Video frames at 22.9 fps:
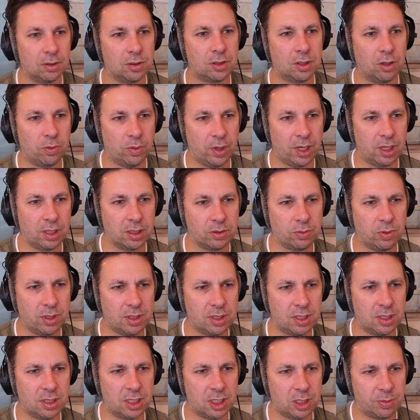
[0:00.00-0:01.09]
So wait,
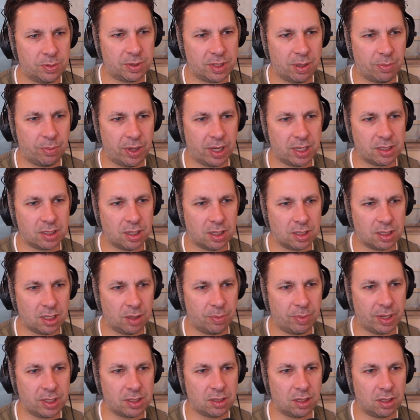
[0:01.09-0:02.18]
what's the 6% based on? It's not
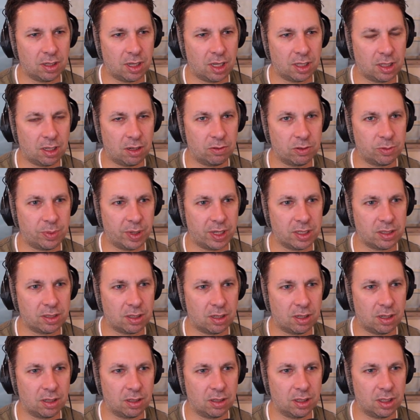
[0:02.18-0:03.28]
based on, I thought it was based
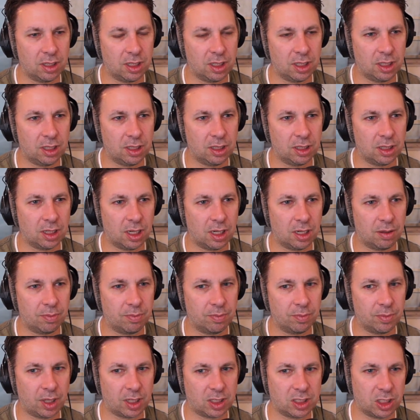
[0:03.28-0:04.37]
on the,
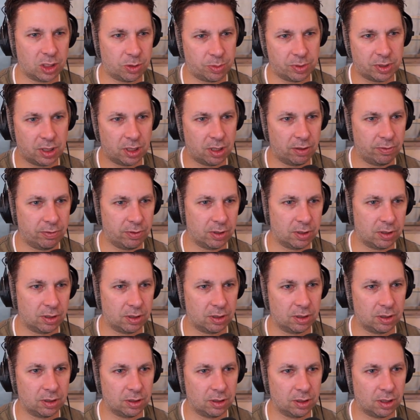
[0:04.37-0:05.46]
6% of
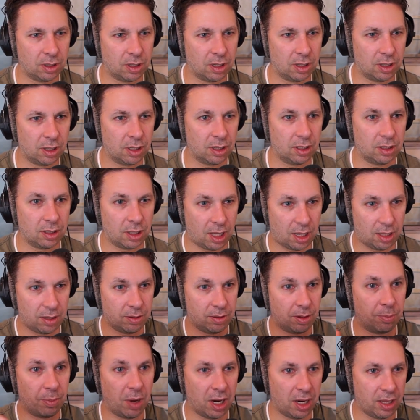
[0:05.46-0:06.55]
your the
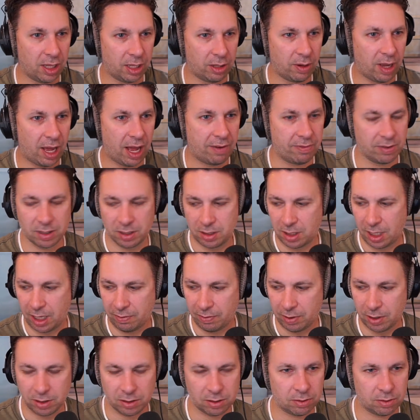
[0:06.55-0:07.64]
money that you have in savings.